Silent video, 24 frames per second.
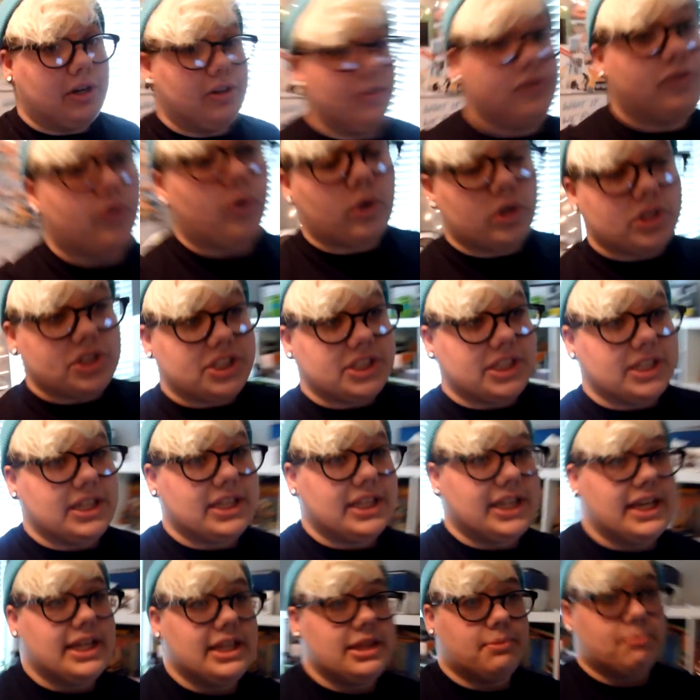
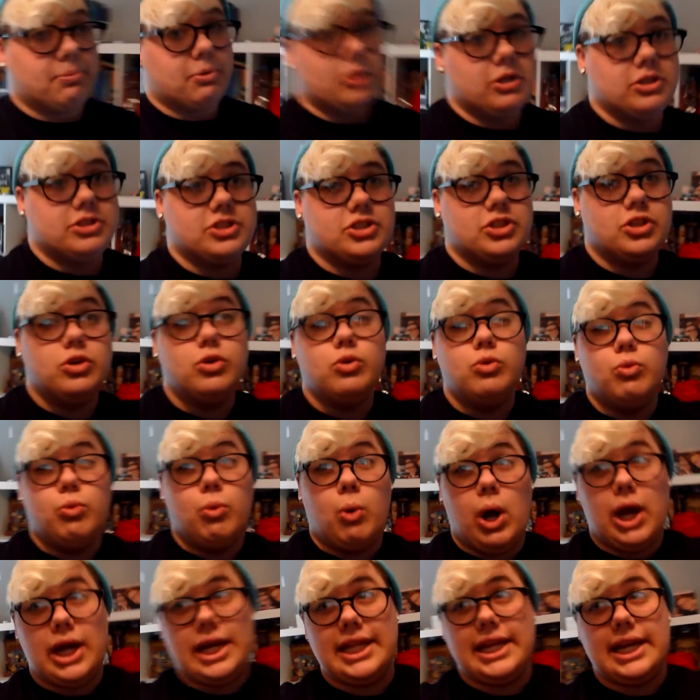Unfortunately, the person who
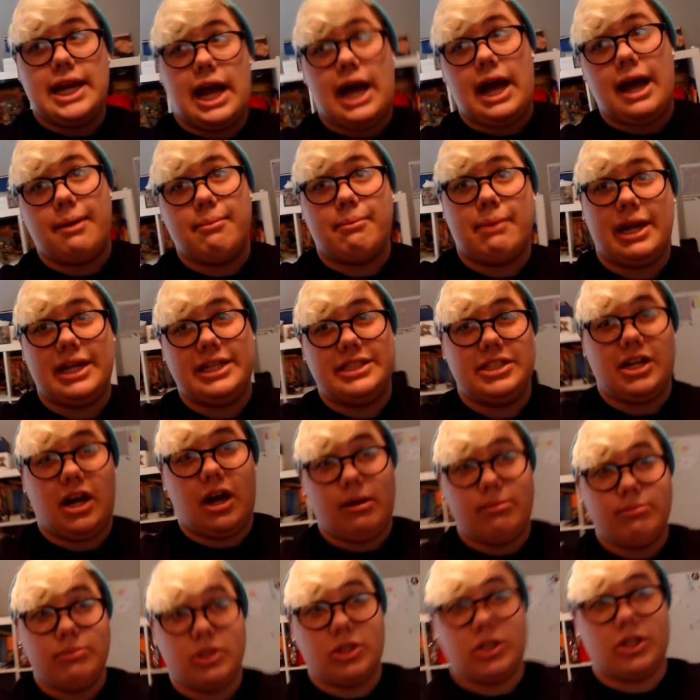won it on my
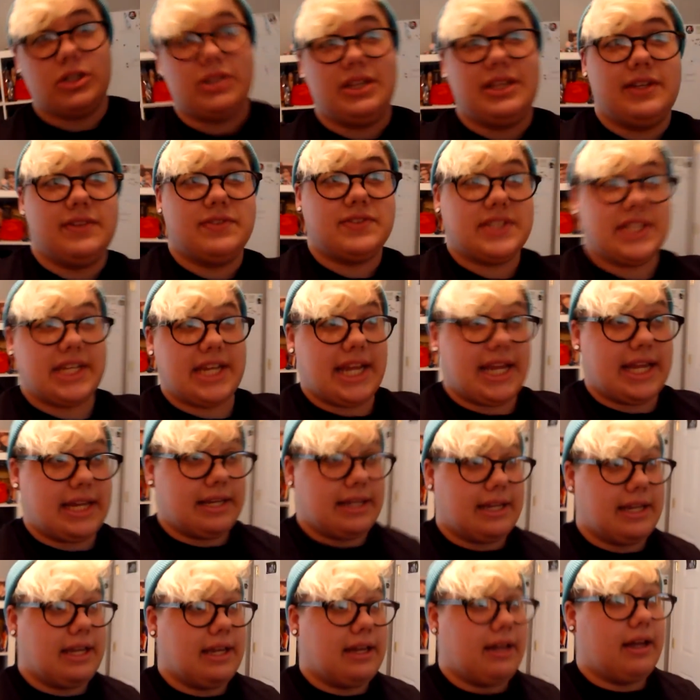Tumblr lives in
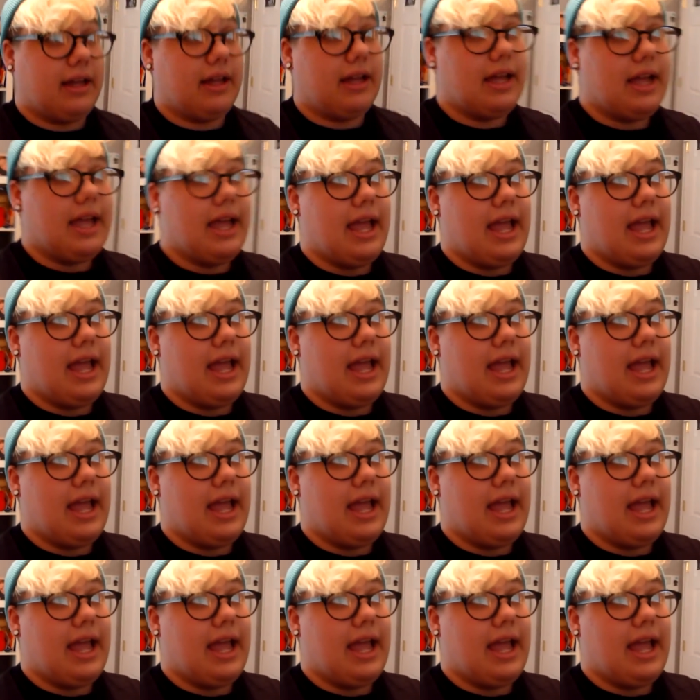India,